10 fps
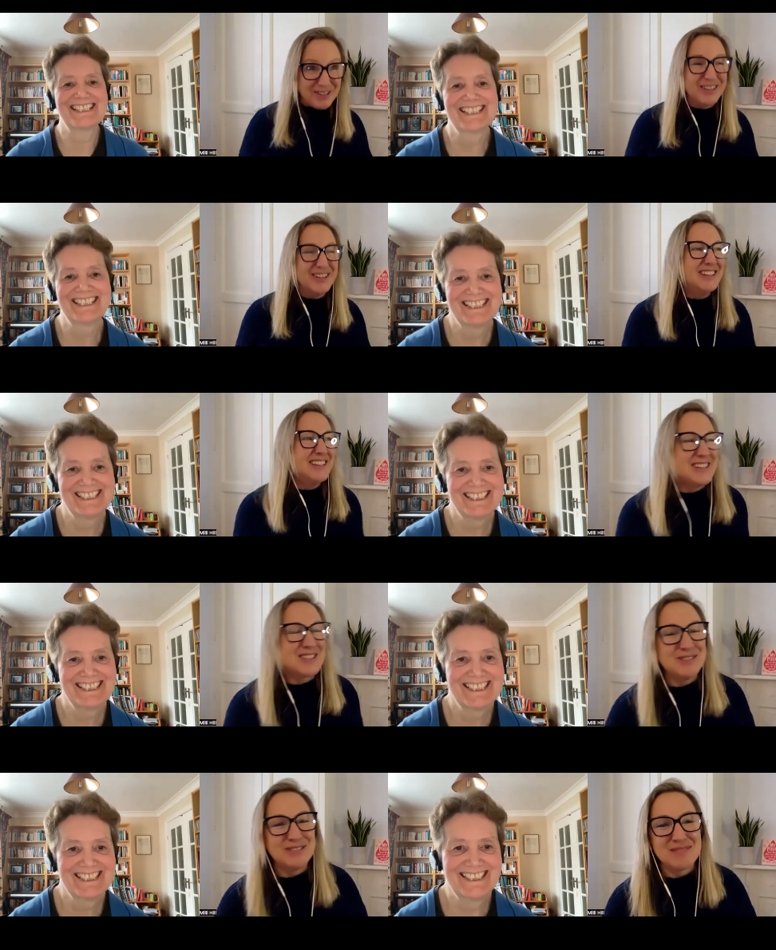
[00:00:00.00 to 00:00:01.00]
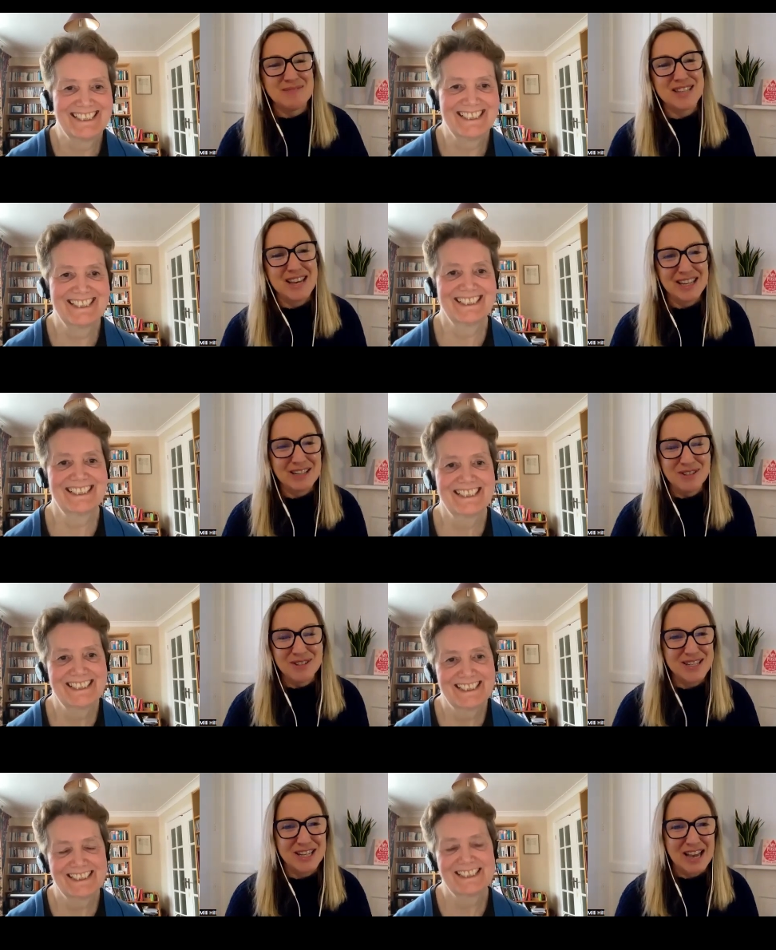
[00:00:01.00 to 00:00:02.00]
Speaker 1: no, that's not what I'm saying. I'm
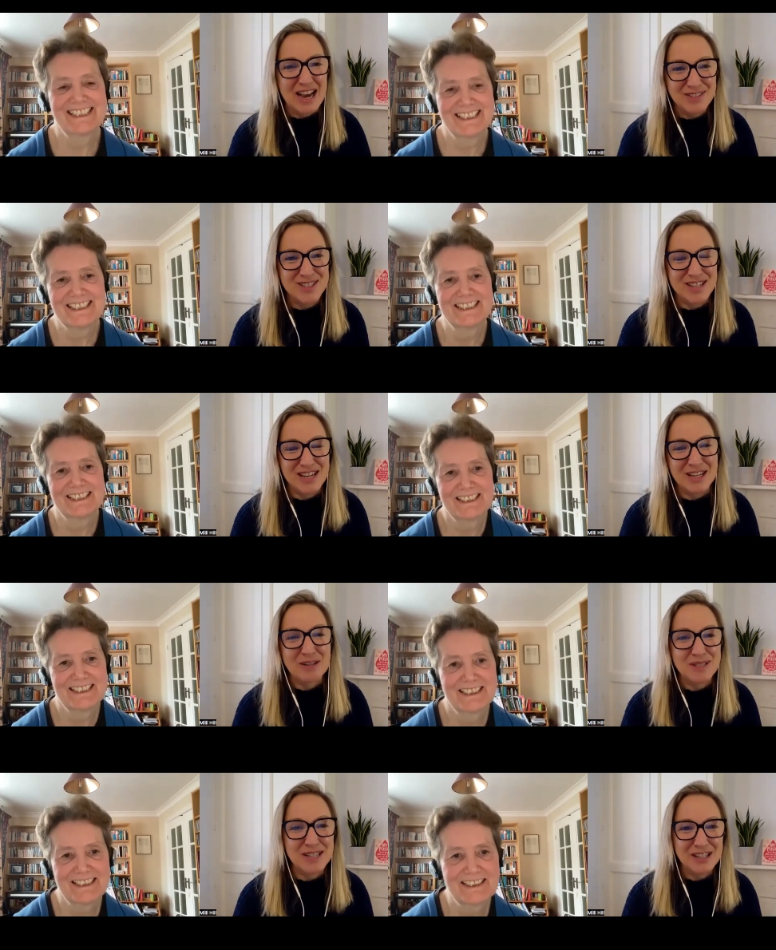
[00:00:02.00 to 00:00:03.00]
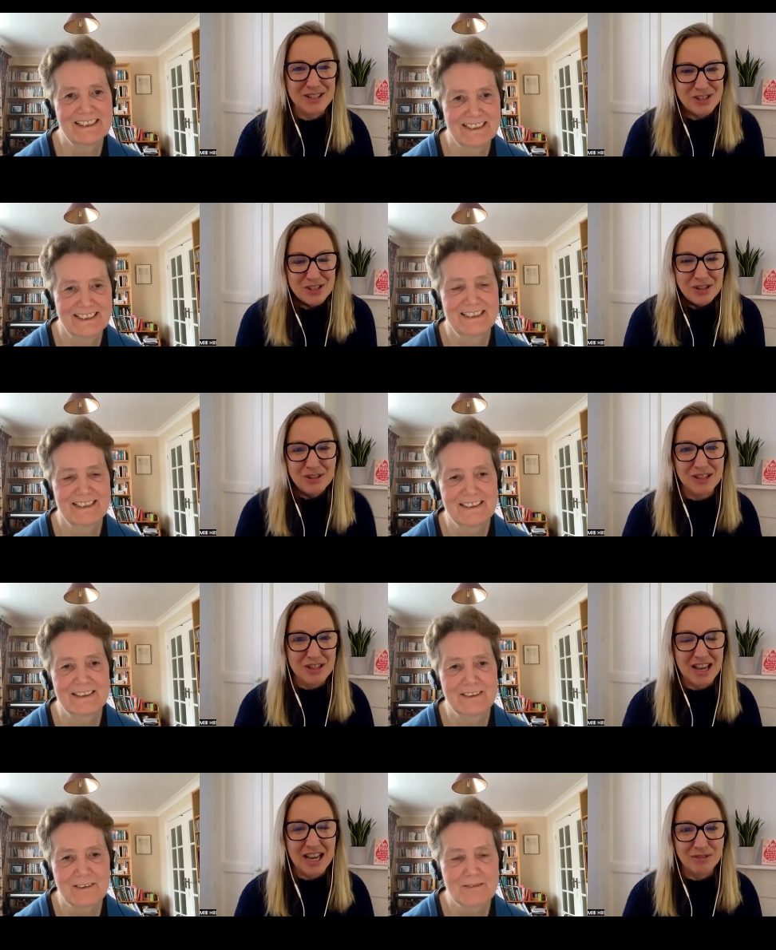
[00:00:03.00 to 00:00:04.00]
not saying you have to say no. I'm saying you should know
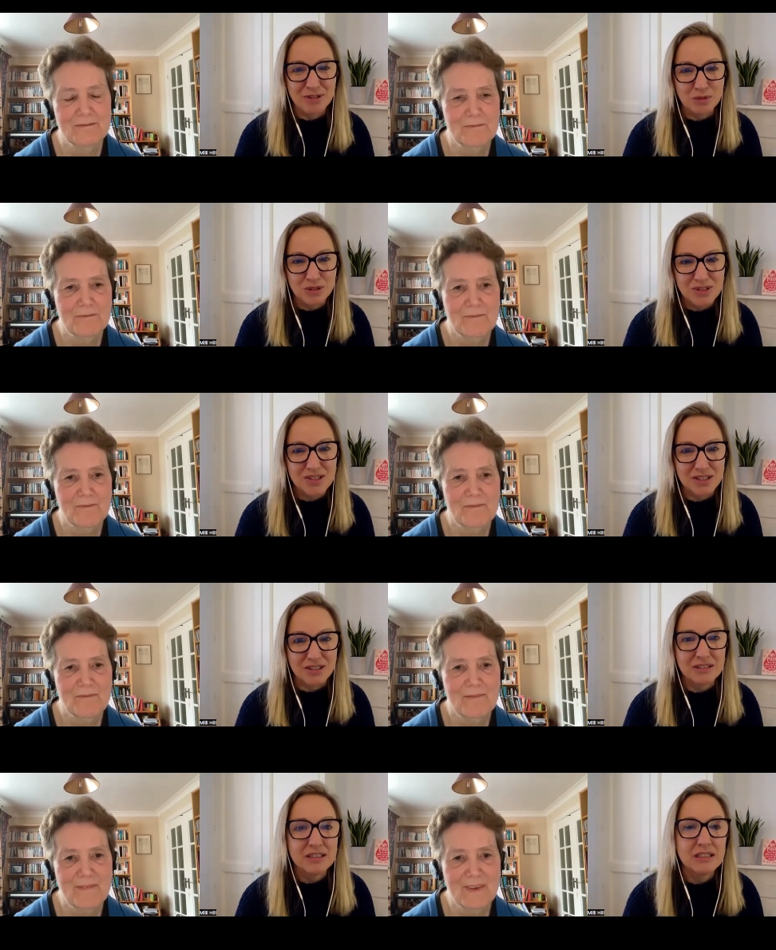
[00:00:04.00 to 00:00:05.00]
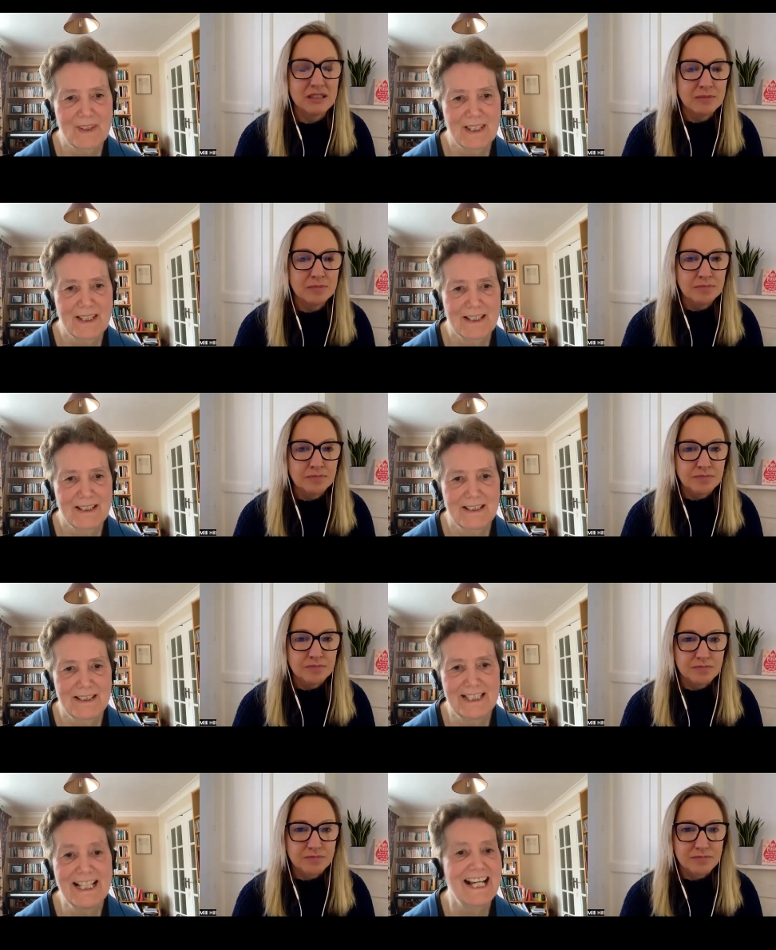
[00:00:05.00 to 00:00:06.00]
that you can if you want to.
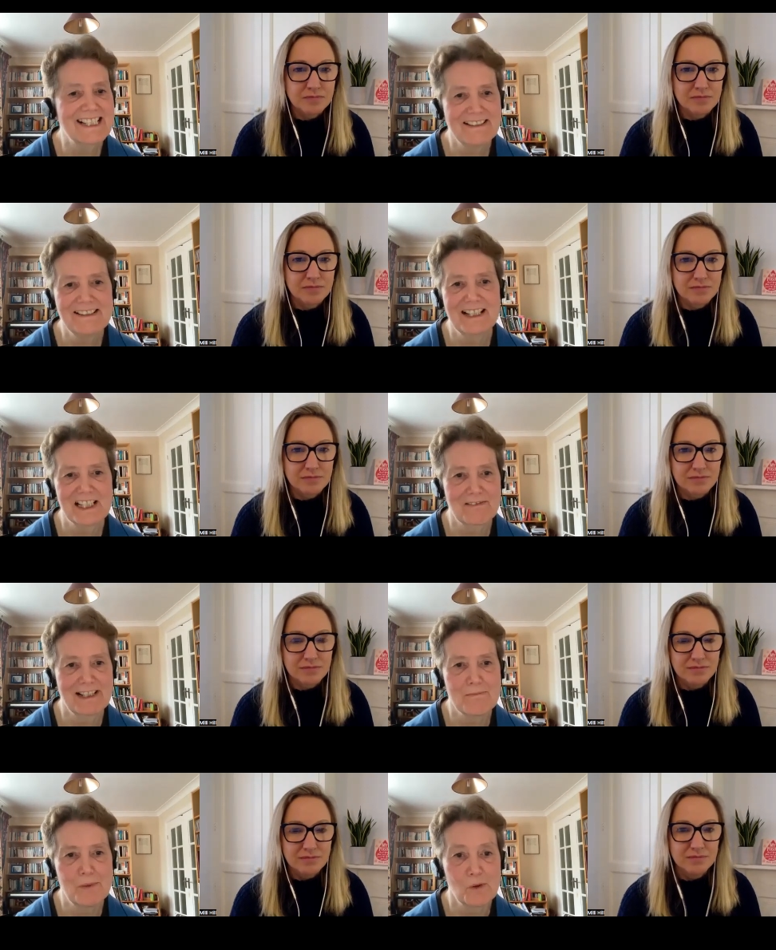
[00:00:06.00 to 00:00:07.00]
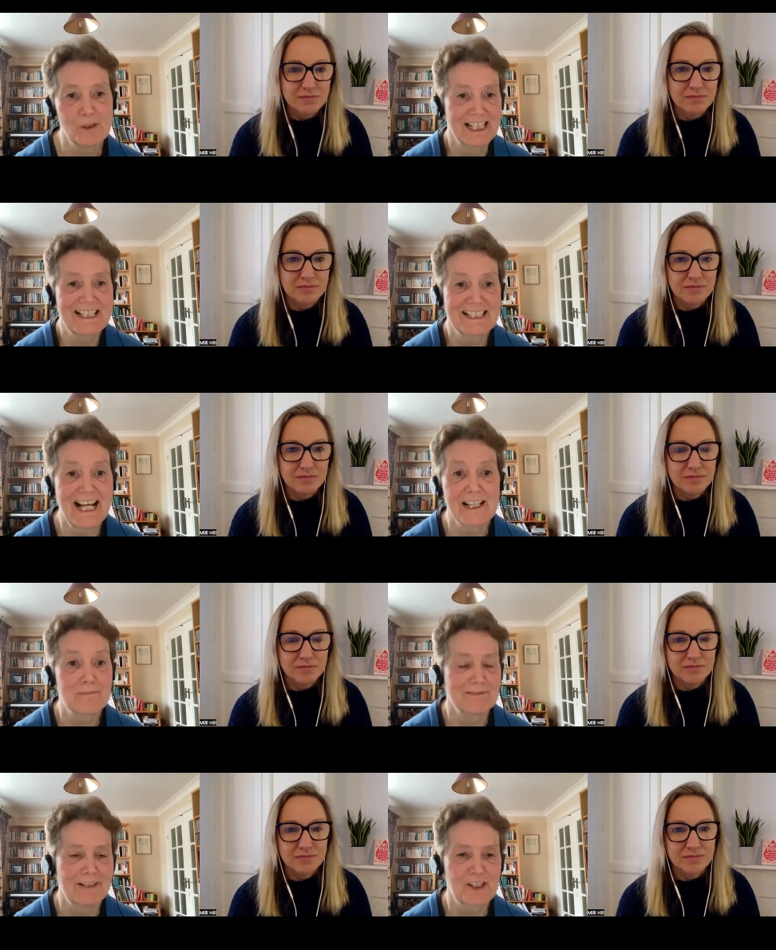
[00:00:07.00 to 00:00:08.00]
Speaker 2: Yes, I think that's really important, and that the
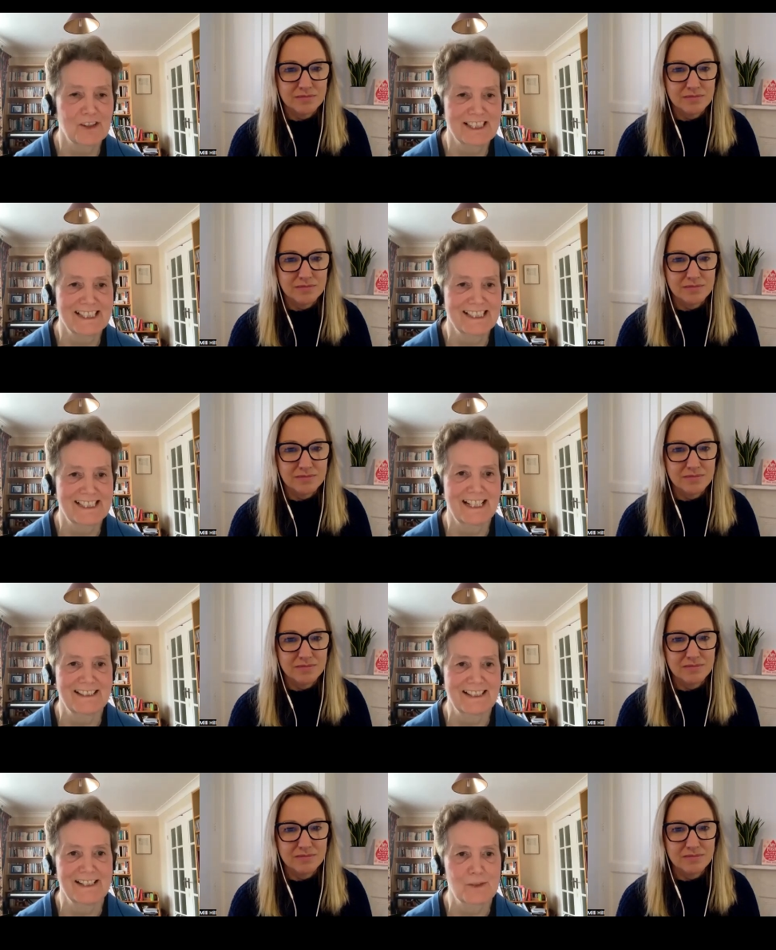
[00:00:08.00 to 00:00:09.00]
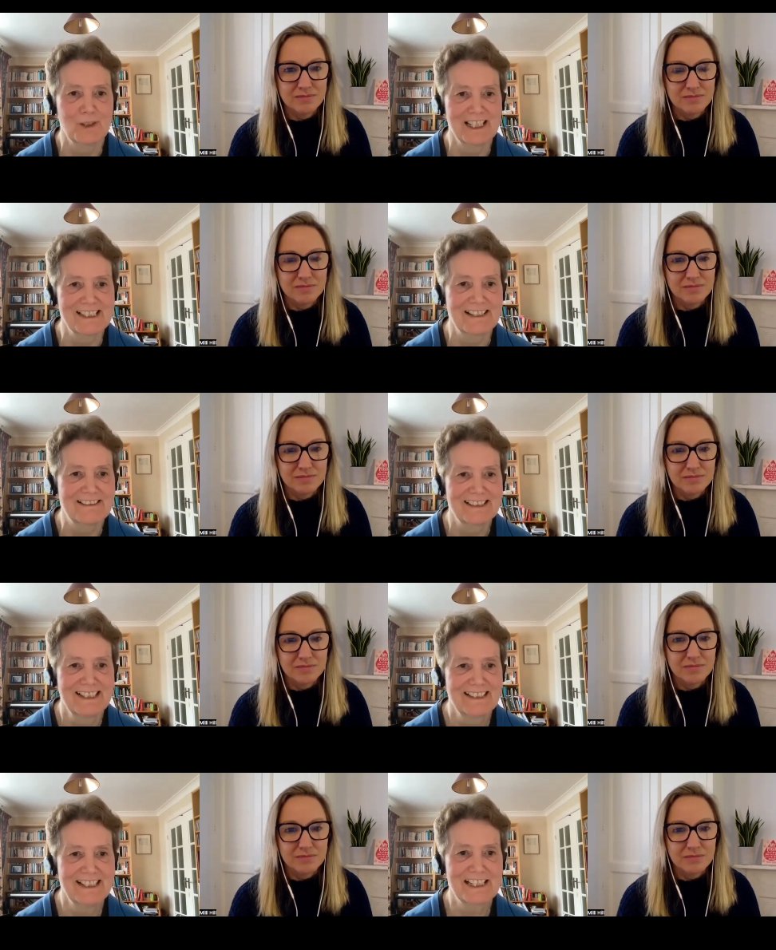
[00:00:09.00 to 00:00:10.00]
health professionals understand that as well. I think
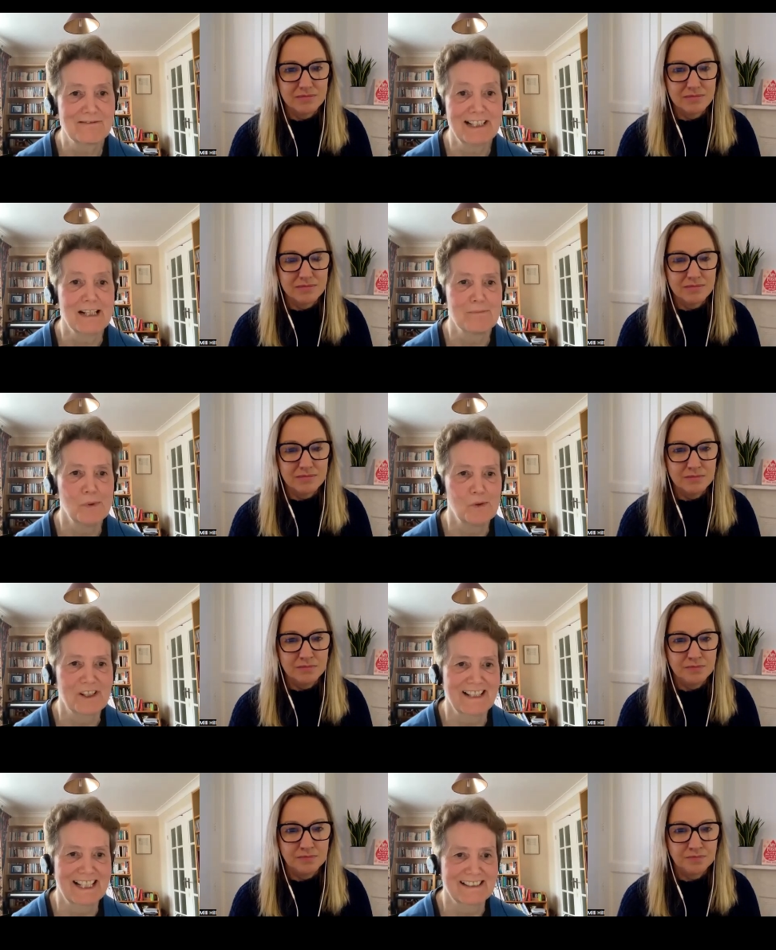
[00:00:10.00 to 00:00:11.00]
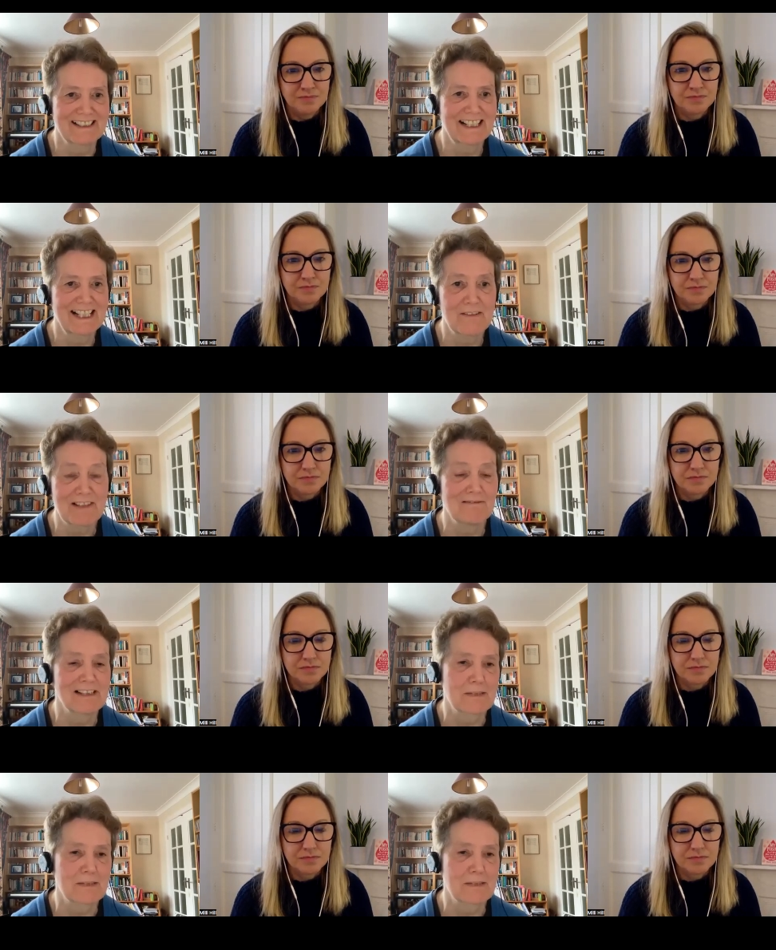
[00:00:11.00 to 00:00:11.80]
that's the really important thing that they have that